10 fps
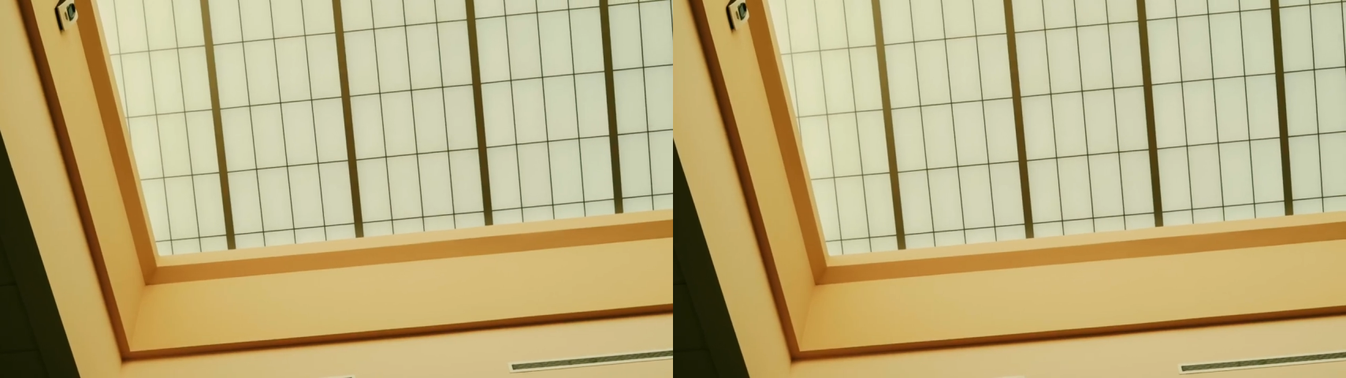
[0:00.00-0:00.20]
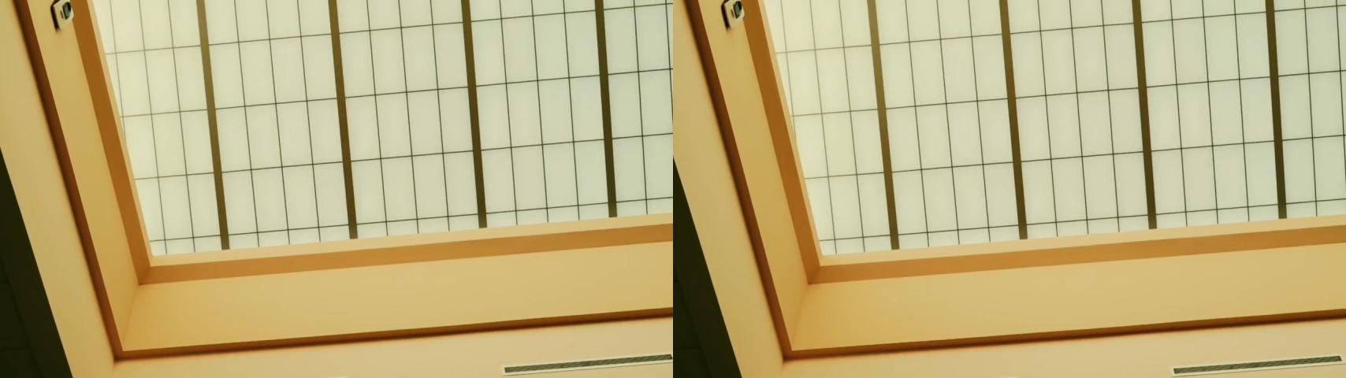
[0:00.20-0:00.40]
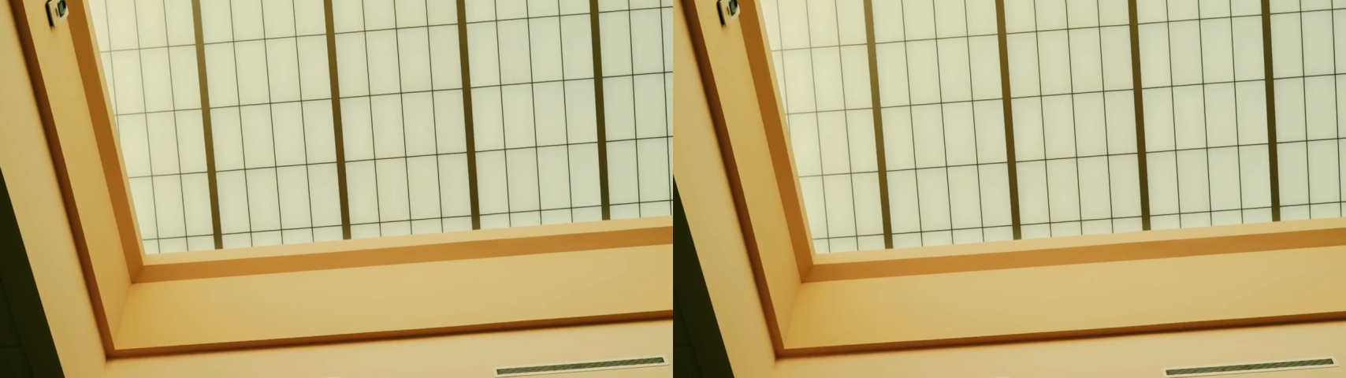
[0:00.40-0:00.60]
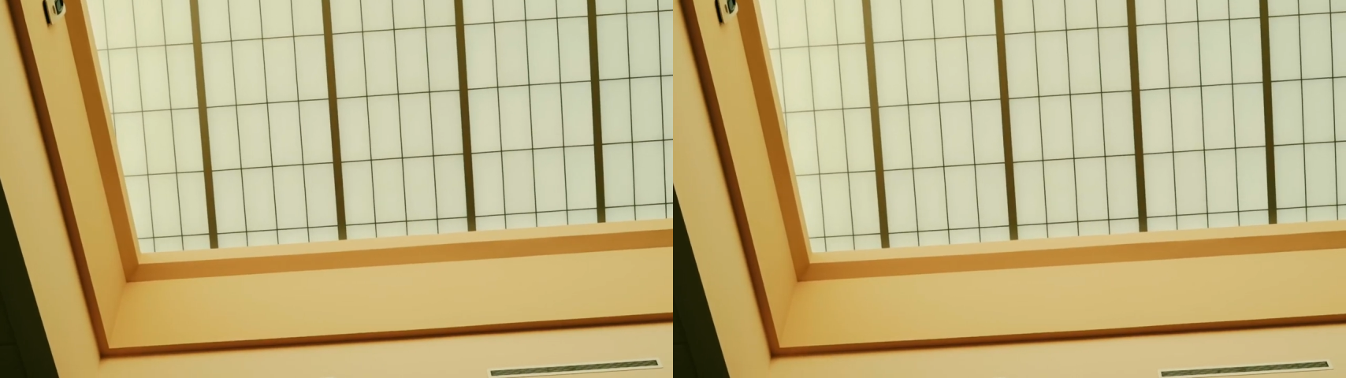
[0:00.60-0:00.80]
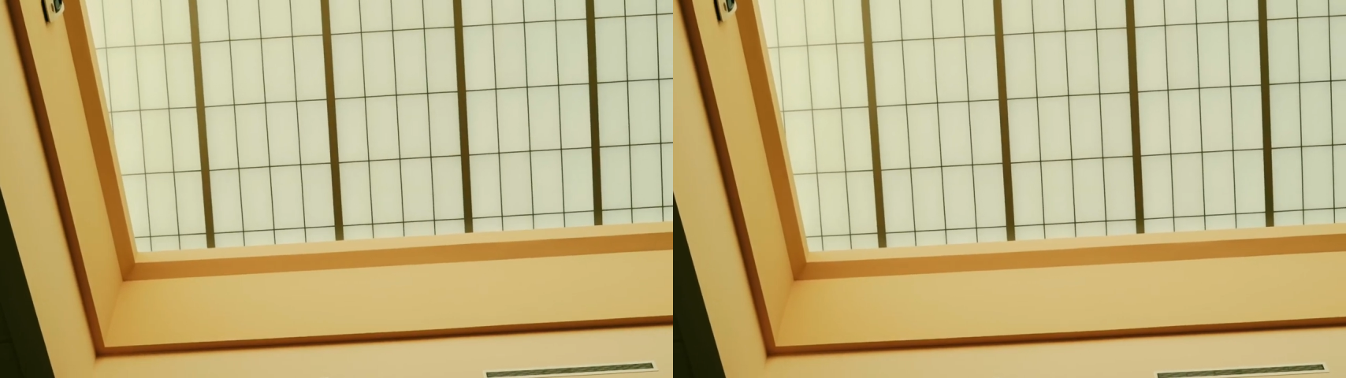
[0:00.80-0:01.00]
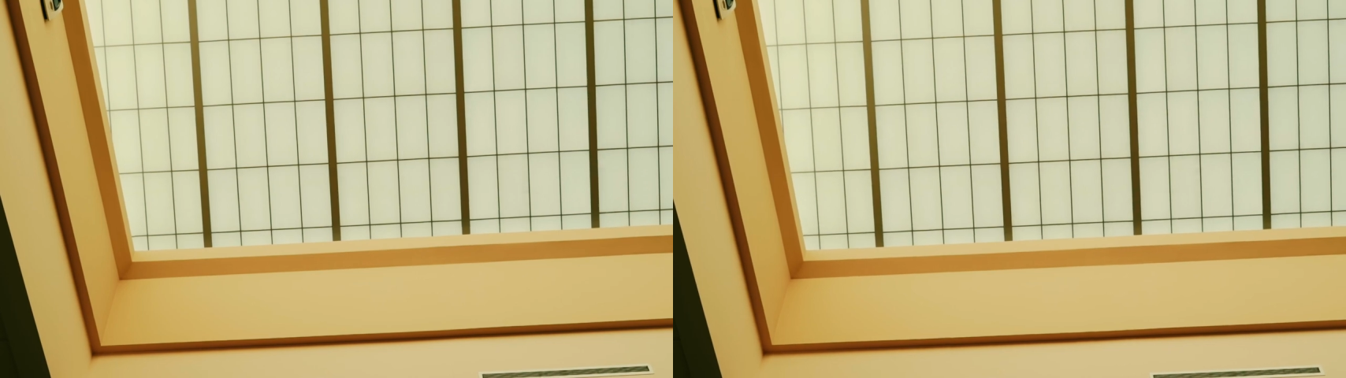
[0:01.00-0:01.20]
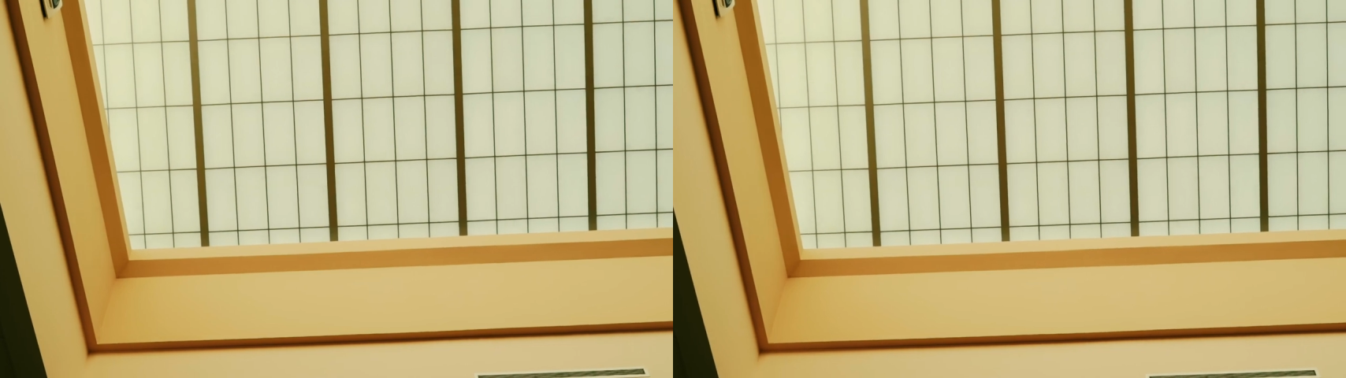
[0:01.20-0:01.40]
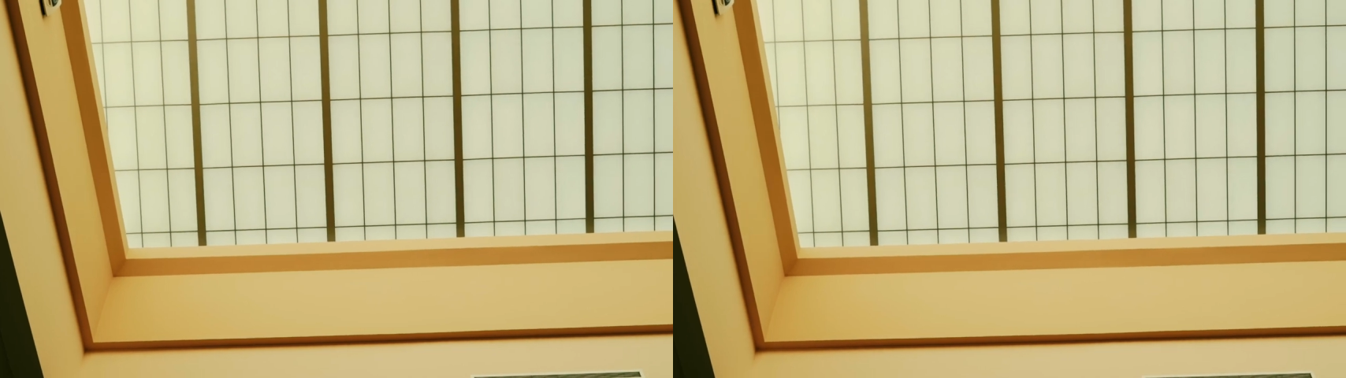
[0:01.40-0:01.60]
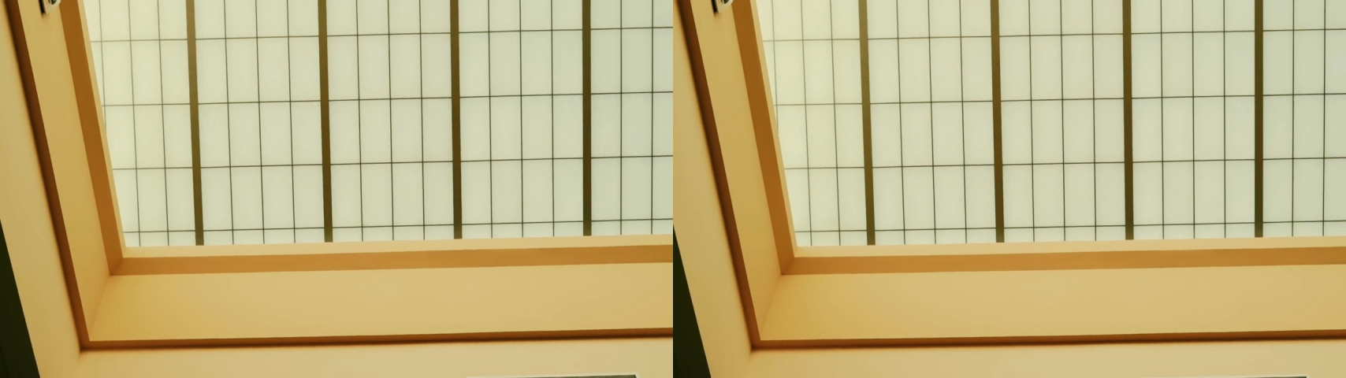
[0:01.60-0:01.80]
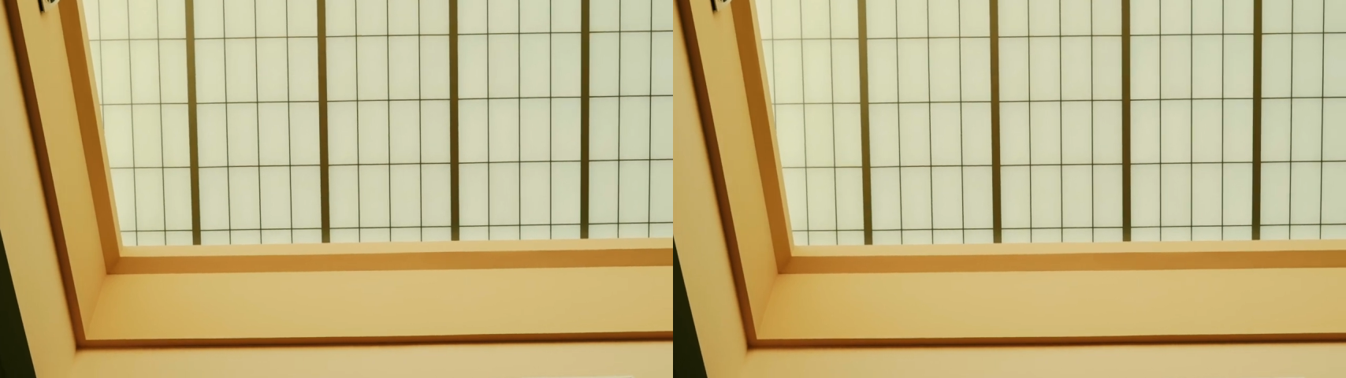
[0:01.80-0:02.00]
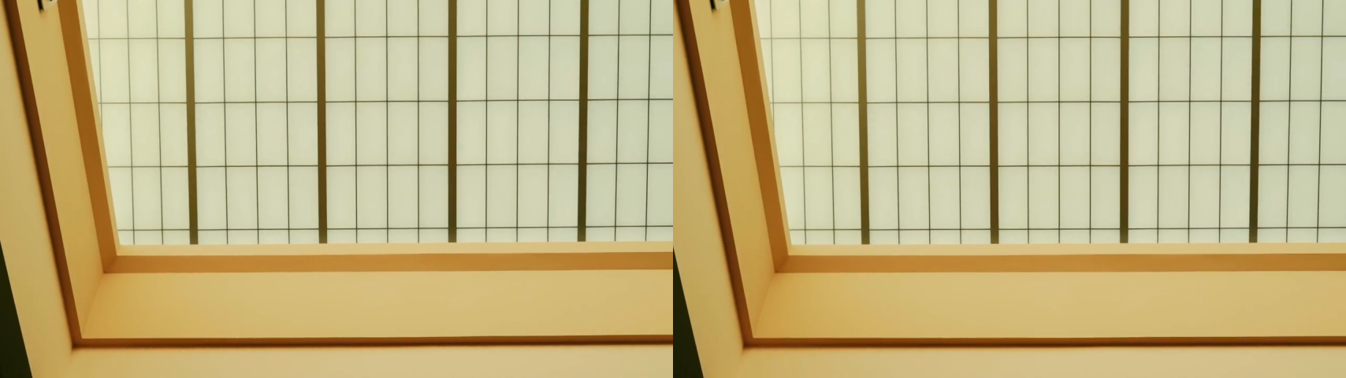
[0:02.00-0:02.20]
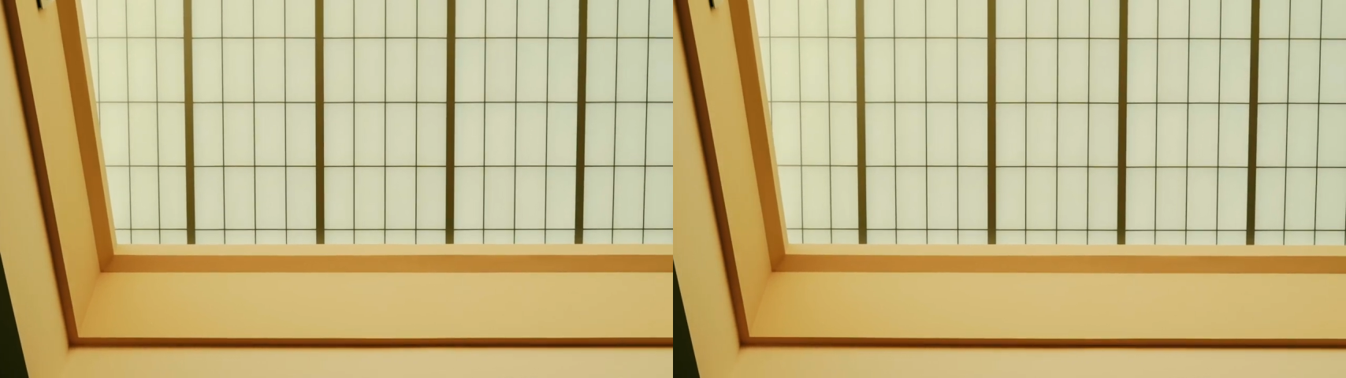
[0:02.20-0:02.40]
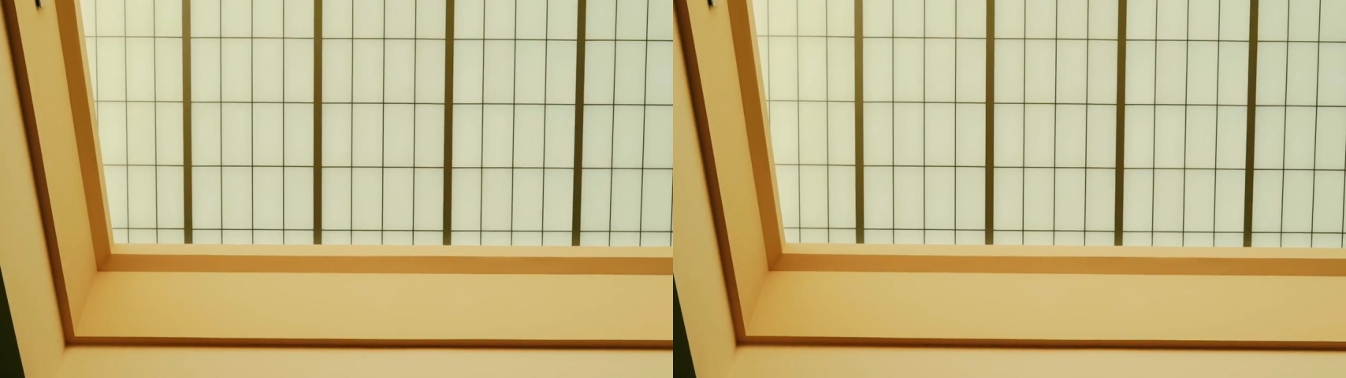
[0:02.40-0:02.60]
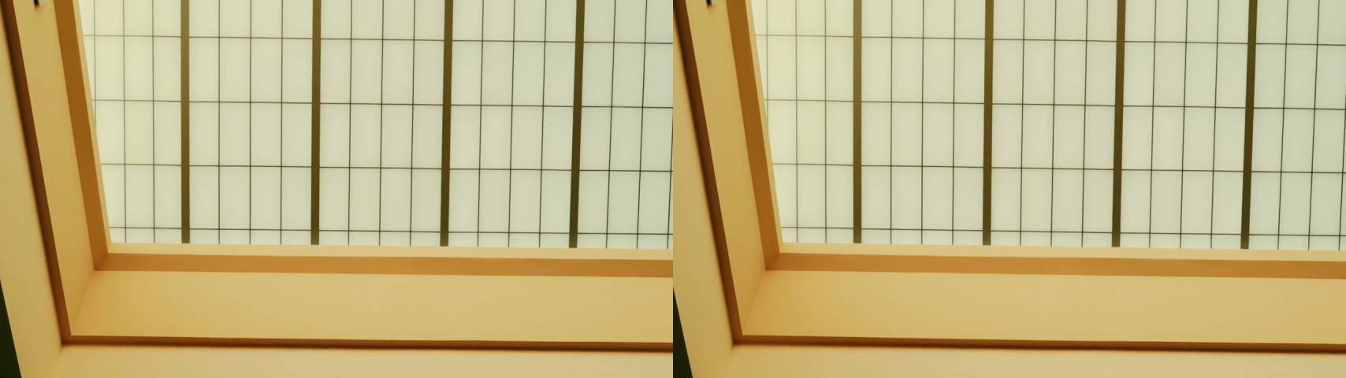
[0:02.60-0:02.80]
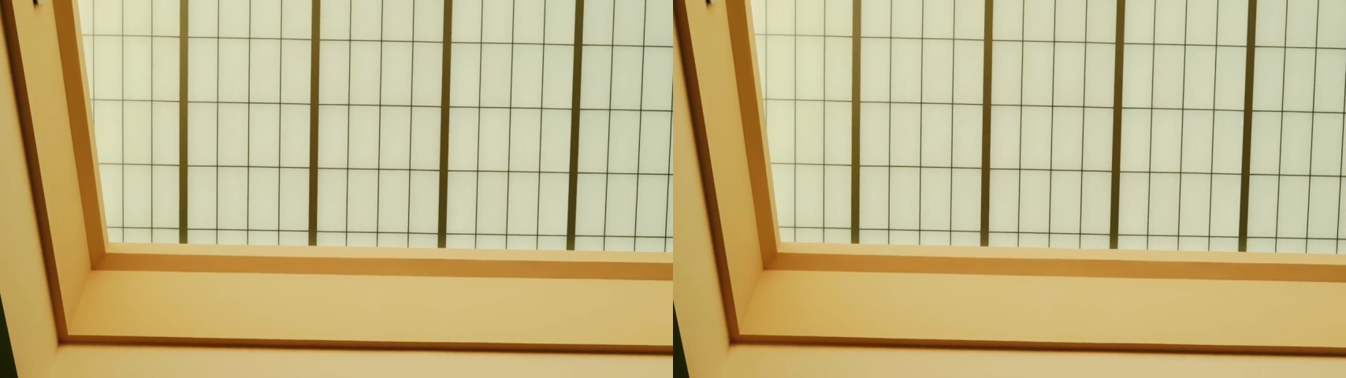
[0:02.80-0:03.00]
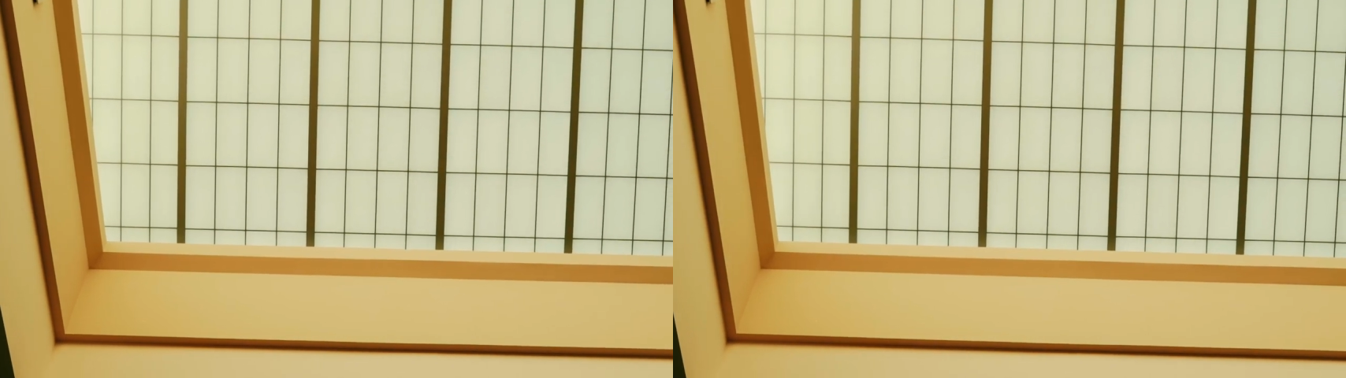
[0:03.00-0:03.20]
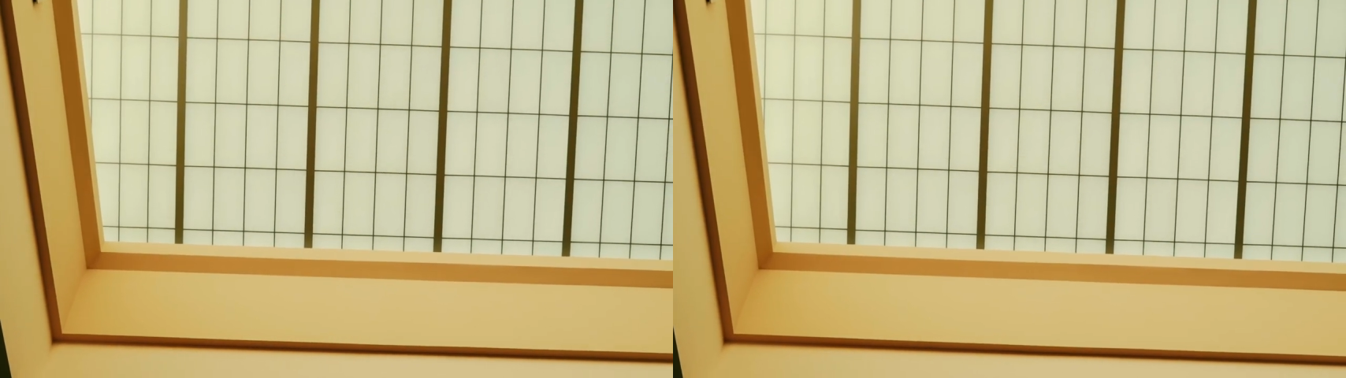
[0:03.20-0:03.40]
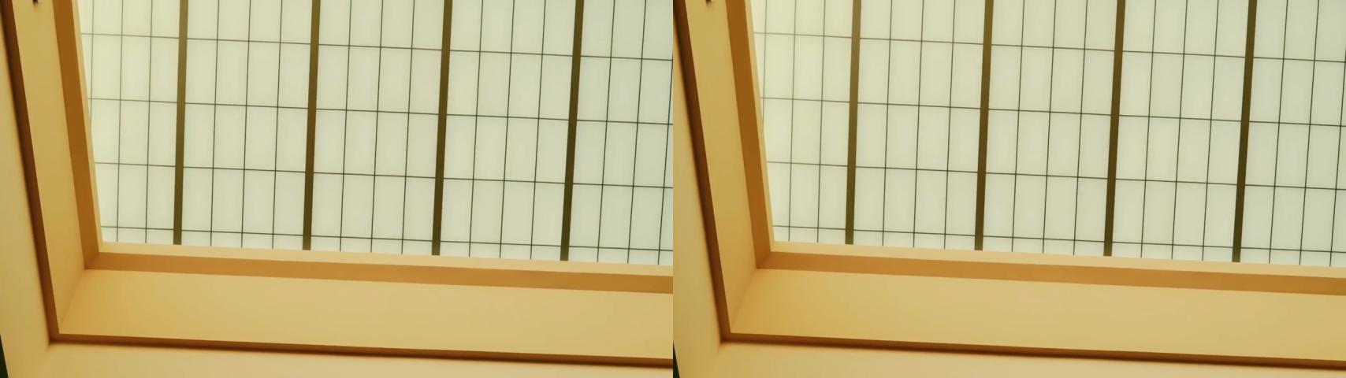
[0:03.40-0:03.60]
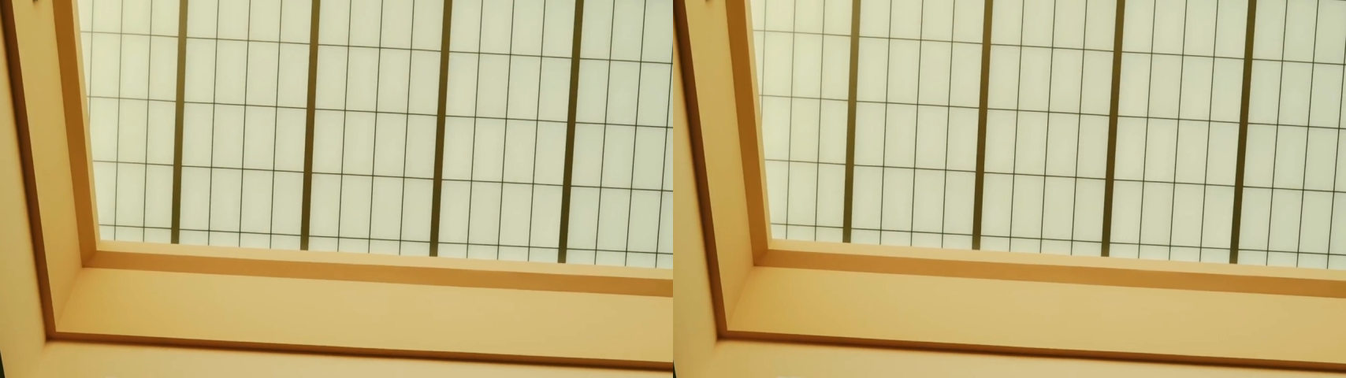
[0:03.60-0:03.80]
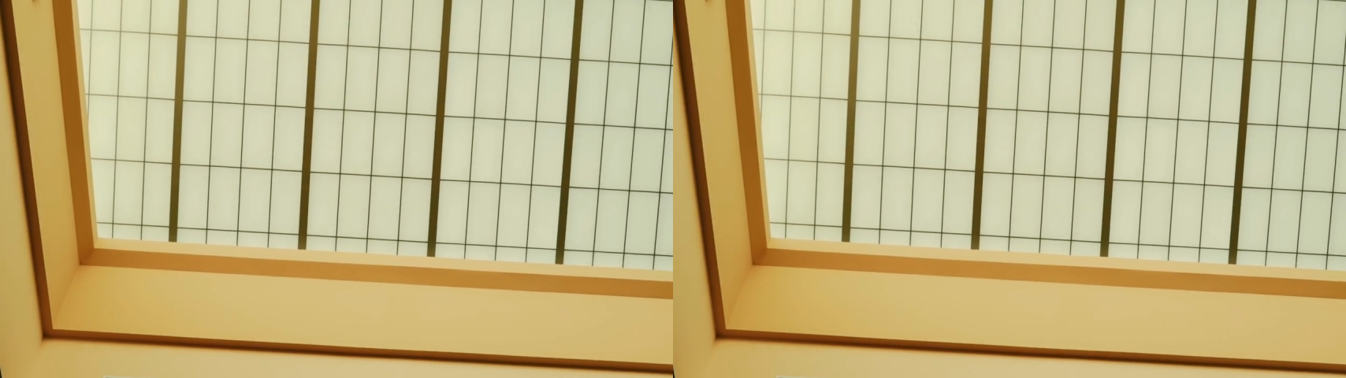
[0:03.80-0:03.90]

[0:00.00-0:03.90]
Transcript: Nobody's mouth can be seen.